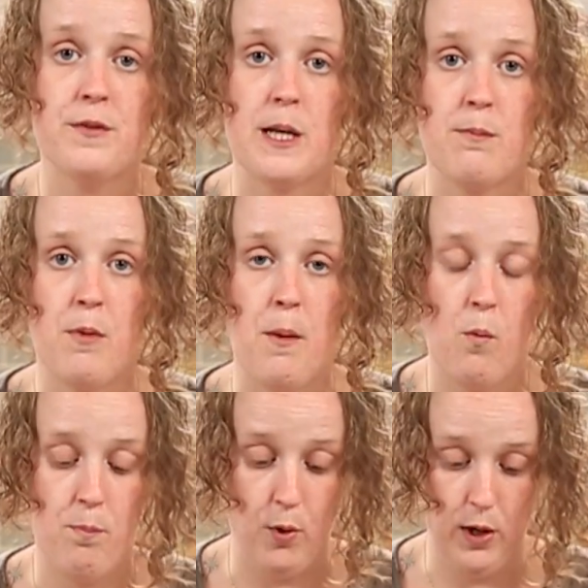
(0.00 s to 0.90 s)
some
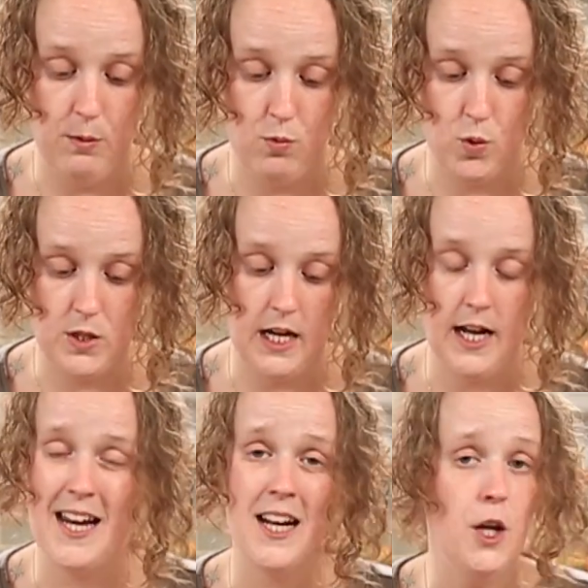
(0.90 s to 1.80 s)
boiling water
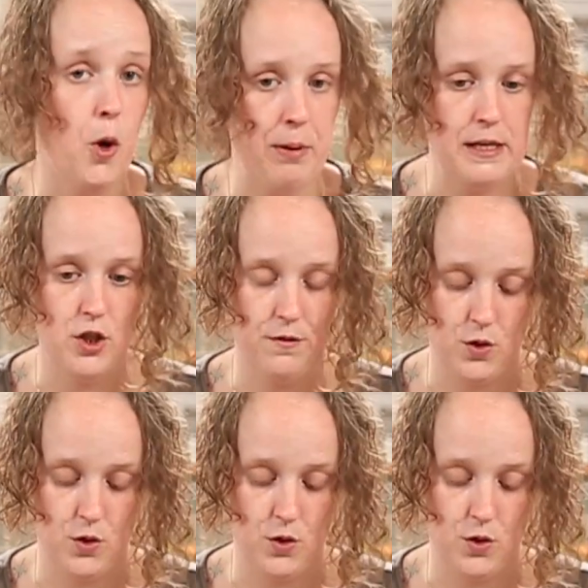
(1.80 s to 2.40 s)
and a little pinch of